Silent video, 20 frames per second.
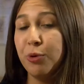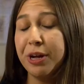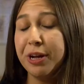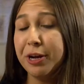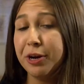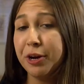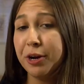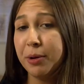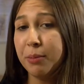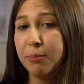
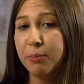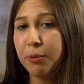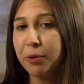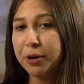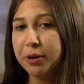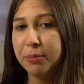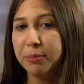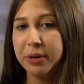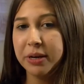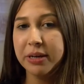We're
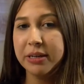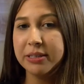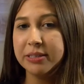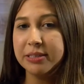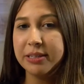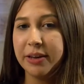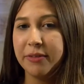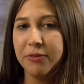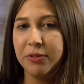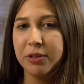important because
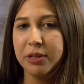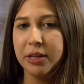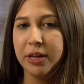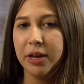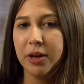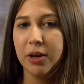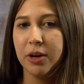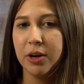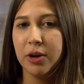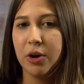I feel
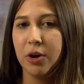like